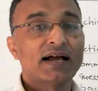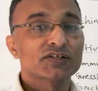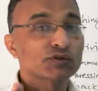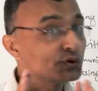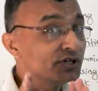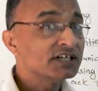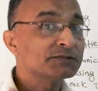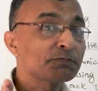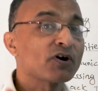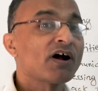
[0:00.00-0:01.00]
should
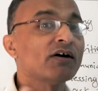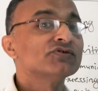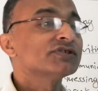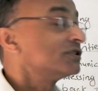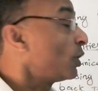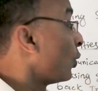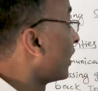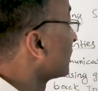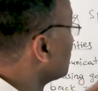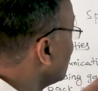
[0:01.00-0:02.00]
not pronounce the
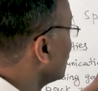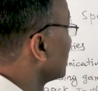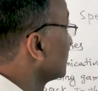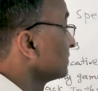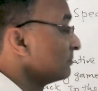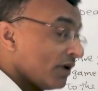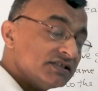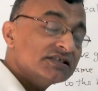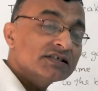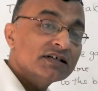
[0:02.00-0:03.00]
word book,
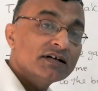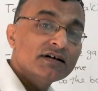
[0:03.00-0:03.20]
but